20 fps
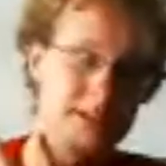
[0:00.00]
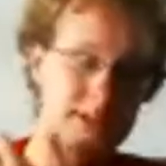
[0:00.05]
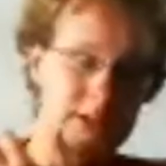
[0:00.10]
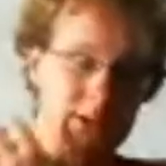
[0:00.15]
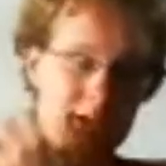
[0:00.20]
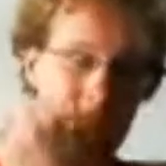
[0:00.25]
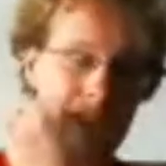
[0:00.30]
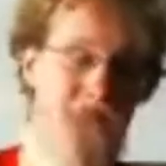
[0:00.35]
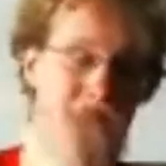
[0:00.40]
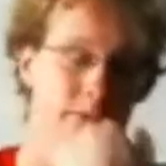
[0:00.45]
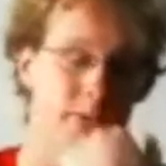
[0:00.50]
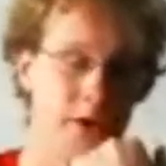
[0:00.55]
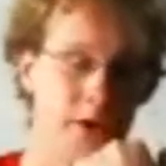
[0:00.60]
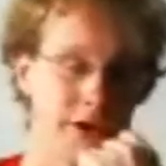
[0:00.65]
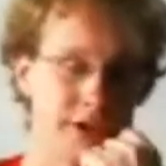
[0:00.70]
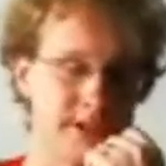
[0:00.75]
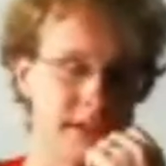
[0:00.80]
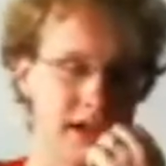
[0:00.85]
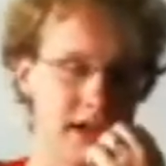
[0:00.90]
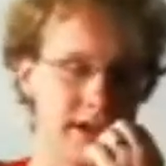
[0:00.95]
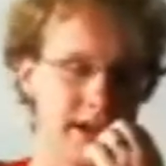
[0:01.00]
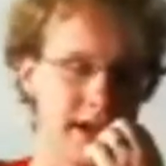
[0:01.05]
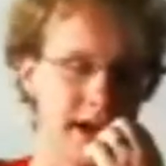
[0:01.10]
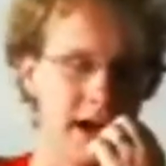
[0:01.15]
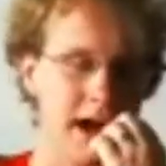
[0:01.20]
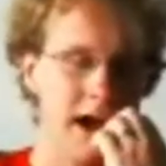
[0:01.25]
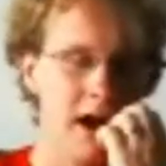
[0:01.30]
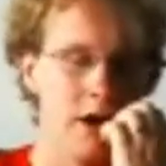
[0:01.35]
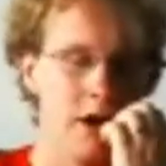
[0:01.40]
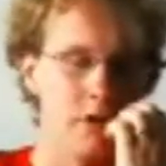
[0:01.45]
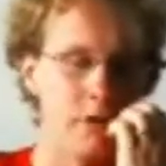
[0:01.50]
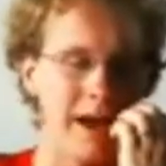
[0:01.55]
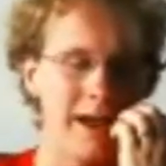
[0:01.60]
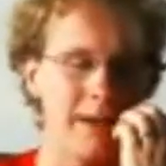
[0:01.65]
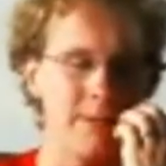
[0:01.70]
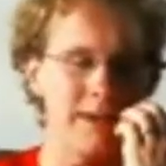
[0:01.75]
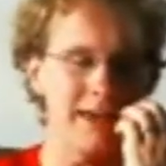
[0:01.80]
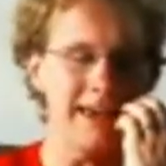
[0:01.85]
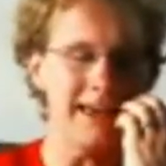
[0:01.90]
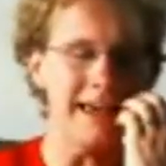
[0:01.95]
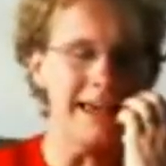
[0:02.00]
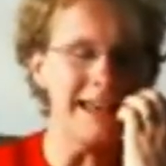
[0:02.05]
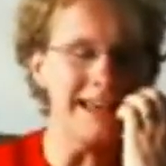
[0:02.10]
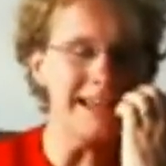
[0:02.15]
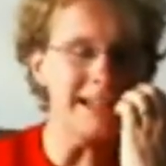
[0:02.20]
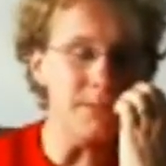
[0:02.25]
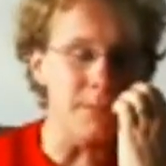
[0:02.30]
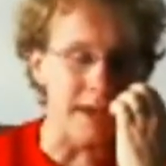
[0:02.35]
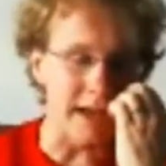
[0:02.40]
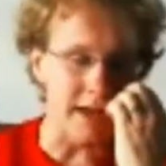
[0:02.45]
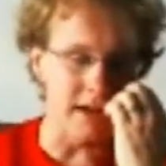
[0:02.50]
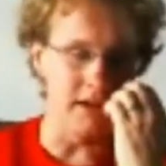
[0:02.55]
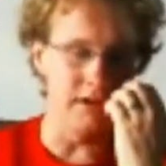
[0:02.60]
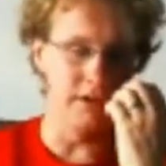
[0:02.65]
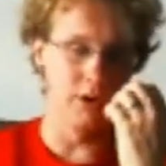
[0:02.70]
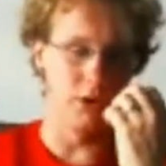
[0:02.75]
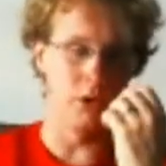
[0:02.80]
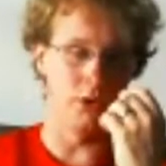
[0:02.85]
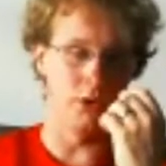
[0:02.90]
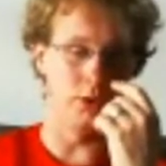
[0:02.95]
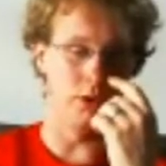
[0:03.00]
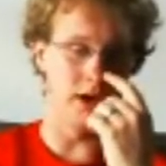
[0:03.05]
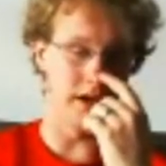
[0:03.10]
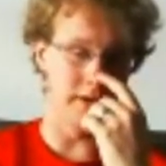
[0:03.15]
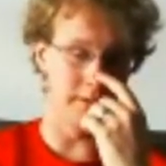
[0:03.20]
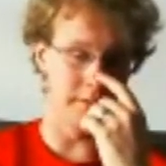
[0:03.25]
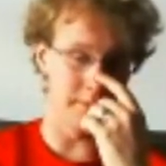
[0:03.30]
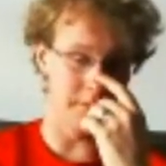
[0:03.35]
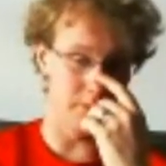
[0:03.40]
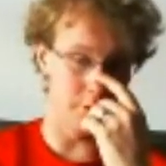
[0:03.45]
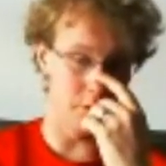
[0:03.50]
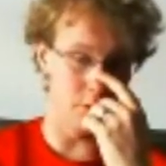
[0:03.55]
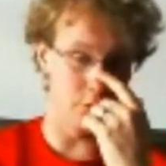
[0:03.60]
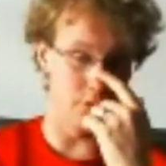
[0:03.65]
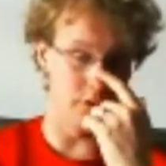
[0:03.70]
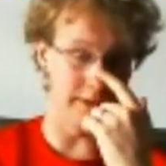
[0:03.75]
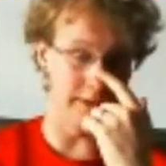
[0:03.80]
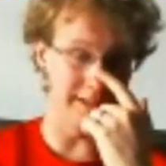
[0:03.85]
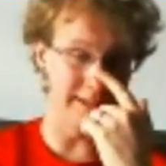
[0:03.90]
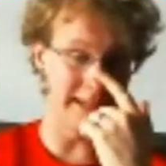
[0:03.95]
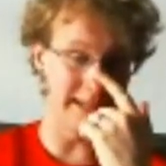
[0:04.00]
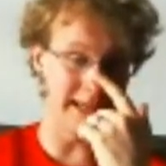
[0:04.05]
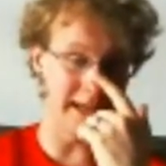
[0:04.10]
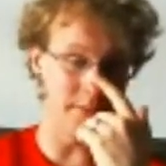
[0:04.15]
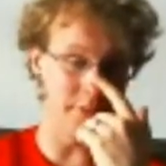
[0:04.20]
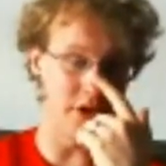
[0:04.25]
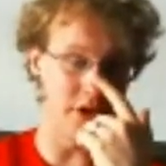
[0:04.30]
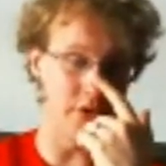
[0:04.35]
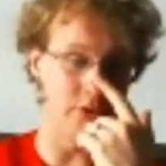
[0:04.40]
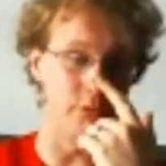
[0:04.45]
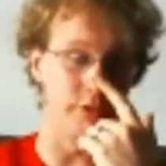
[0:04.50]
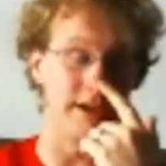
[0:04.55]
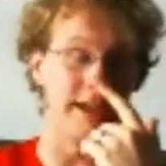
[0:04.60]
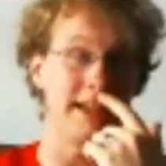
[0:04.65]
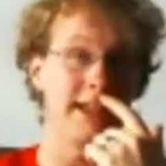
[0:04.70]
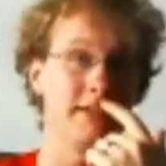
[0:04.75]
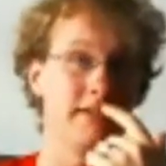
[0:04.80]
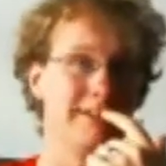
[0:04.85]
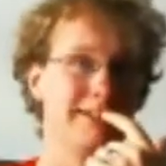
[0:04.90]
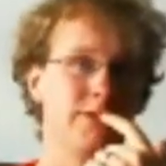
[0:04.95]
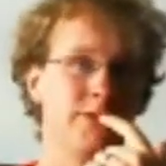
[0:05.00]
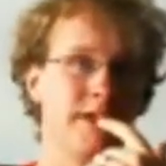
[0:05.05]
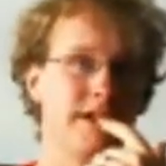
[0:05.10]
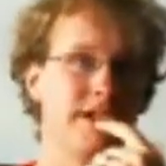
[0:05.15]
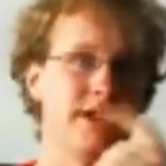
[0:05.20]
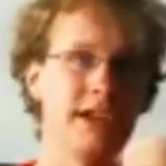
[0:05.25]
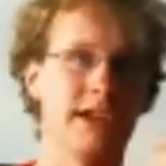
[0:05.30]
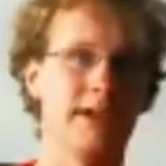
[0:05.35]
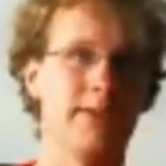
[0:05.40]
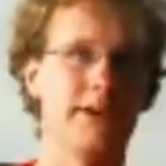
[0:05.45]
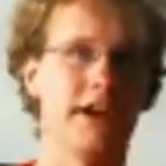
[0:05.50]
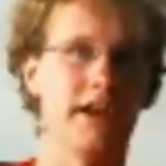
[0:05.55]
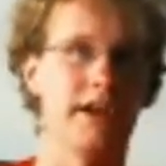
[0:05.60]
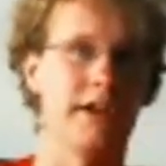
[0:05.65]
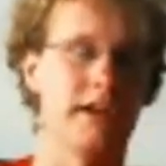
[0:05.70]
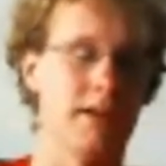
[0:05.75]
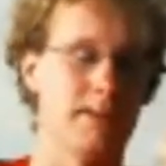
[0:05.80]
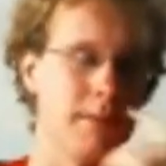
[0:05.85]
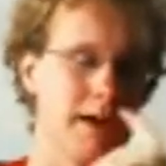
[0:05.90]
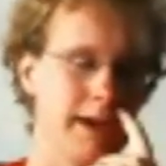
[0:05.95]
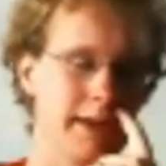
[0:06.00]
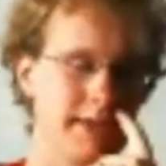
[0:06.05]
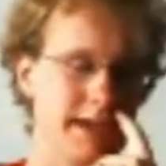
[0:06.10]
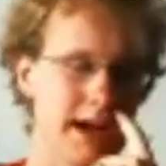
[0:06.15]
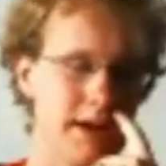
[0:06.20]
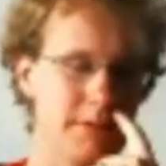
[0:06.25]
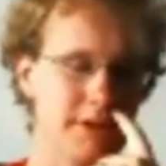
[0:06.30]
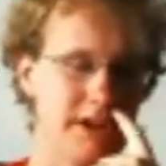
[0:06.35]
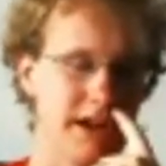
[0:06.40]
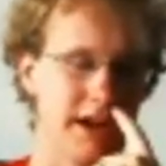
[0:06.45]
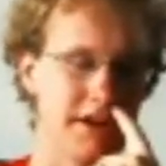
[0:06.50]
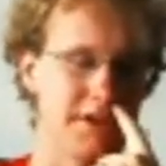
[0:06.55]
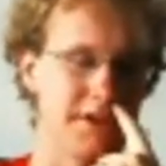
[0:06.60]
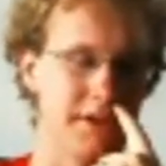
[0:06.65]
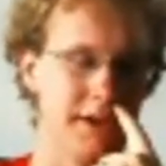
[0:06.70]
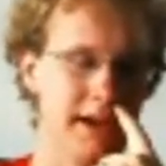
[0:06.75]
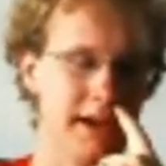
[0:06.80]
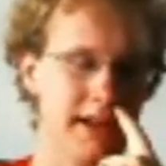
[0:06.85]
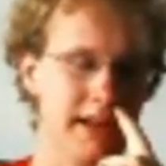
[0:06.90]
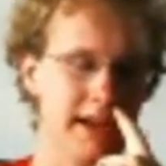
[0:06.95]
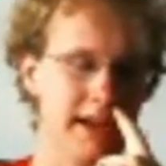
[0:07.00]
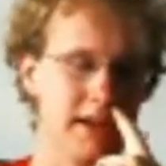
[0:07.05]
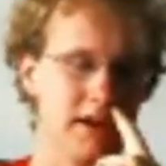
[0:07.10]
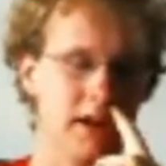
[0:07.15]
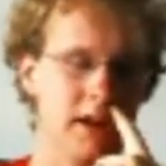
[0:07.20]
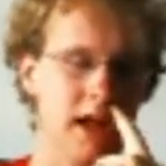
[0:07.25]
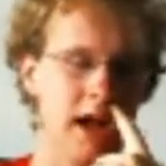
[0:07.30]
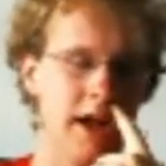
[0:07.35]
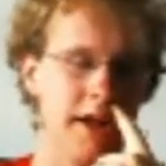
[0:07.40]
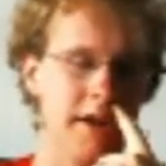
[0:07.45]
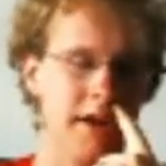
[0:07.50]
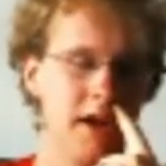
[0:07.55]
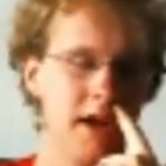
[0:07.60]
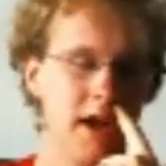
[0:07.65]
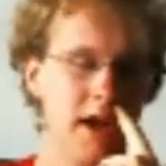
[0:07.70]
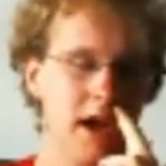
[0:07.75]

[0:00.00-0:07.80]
to at first on a Rami Ismail who. Uh, released a game called Ridiculous Fishing. I've got it on my tablet, actually. I like it a lot.